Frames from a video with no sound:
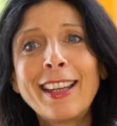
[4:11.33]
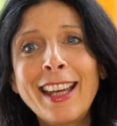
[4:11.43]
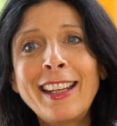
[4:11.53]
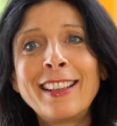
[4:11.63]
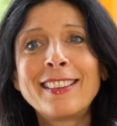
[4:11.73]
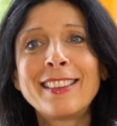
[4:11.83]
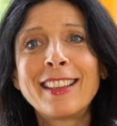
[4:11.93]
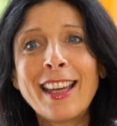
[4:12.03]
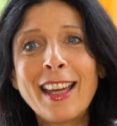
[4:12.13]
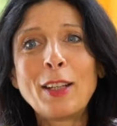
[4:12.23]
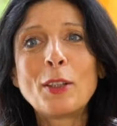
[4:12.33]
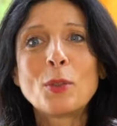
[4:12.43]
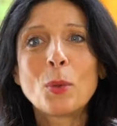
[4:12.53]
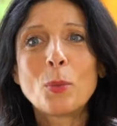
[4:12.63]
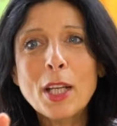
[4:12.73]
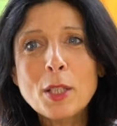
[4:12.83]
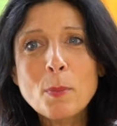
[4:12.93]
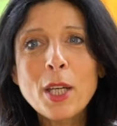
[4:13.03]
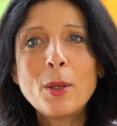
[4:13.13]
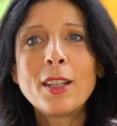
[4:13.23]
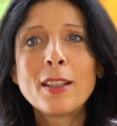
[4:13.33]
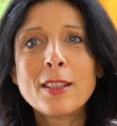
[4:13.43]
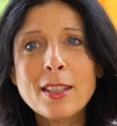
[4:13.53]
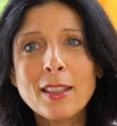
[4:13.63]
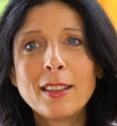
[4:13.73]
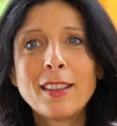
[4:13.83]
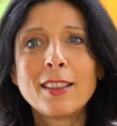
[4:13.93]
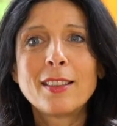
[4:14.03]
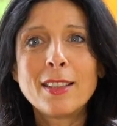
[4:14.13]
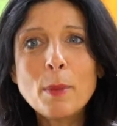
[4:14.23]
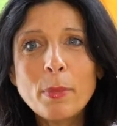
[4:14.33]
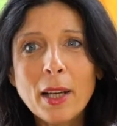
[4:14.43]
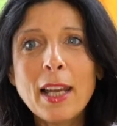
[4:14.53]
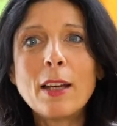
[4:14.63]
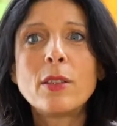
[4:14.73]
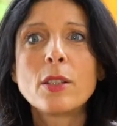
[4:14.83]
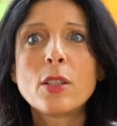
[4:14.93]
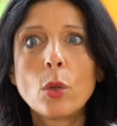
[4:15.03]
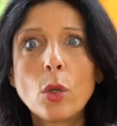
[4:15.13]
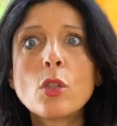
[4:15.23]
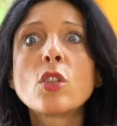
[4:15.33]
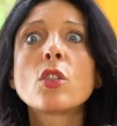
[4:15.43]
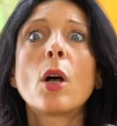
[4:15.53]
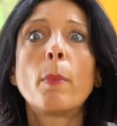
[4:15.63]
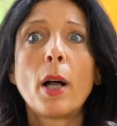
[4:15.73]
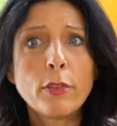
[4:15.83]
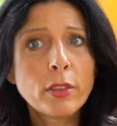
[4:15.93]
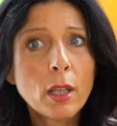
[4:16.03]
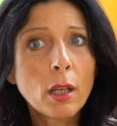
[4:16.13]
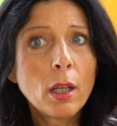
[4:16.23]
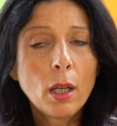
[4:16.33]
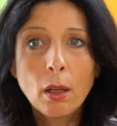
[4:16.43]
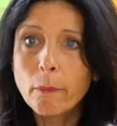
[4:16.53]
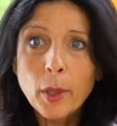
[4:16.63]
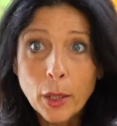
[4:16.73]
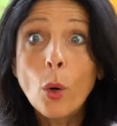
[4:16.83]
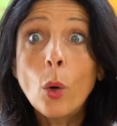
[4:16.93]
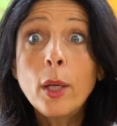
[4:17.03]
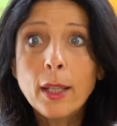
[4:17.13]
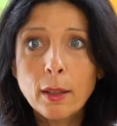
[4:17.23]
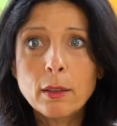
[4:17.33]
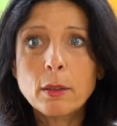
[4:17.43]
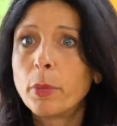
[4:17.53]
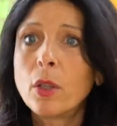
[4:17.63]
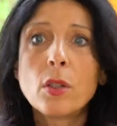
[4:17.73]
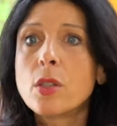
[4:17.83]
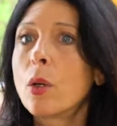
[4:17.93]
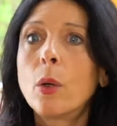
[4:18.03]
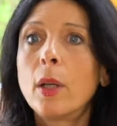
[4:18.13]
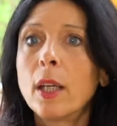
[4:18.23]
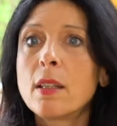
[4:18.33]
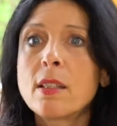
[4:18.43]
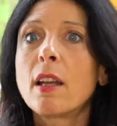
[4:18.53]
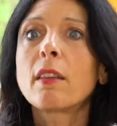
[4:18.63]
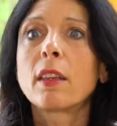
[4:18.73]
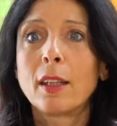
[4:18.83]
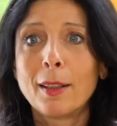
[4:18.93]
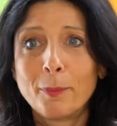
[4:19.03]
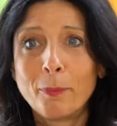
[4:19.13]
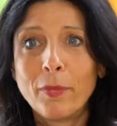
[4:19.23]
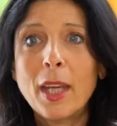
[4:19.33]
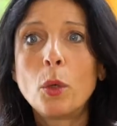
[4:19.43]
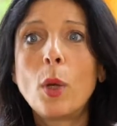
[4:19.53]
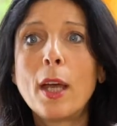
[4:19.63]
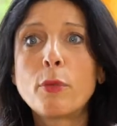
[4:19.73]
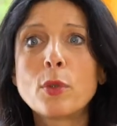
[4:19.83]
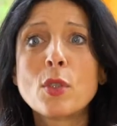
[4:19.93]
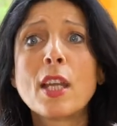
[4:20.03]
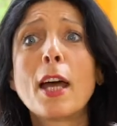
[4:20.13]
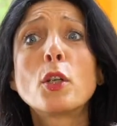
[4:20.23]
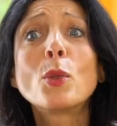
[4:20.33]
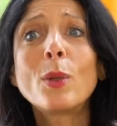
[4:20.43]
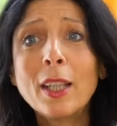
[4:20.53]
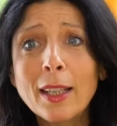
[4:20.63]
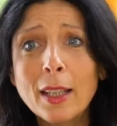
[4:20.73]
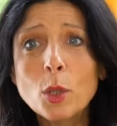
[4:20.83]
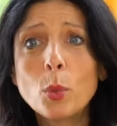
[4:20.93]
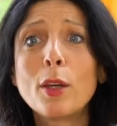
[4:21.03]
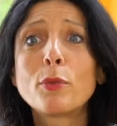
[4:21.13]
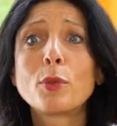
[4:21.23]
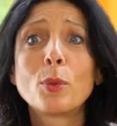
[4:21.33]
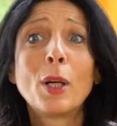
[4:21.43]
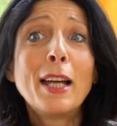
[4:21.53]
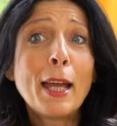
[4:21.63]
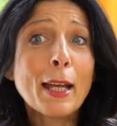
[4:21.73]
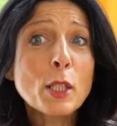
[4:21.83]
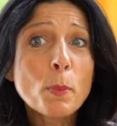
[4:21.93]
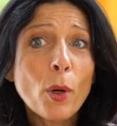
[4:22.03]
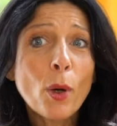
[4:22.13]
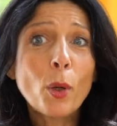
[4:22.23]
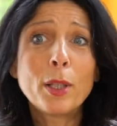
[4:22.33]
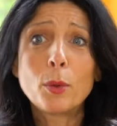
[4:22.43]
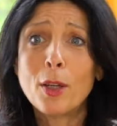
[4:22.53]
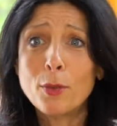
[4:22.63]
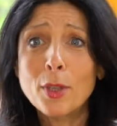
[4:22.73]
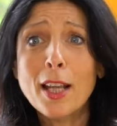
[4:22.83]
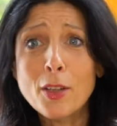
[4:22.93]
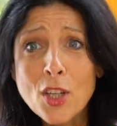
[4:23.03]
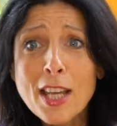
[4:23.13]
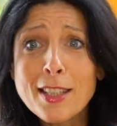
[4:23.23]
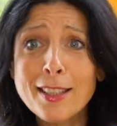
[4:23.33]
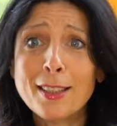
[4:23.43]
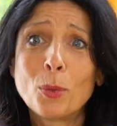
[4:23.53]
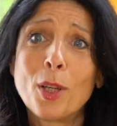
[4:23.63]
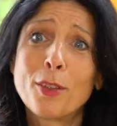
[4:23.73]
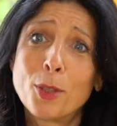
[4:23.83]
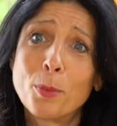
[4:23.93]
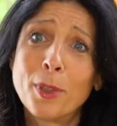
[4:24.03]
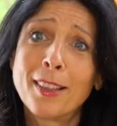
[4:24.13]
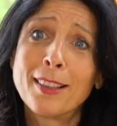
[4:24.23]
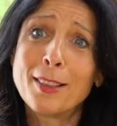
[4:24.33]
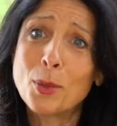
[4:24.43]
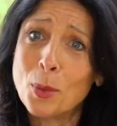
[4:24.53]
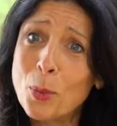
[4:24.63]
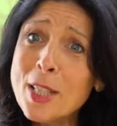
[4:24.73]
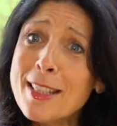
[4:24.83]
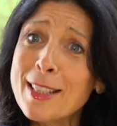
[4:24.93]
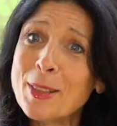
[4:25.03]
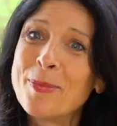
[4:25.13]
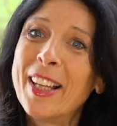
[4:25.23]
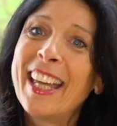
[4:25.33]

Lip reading: again and again and to experience it at deeper levels. So don't stop after knowing it, because knowing is nothing. Then we have to start doing it, we have to explore it, we have to digest it, we have to bring it into a wisdom,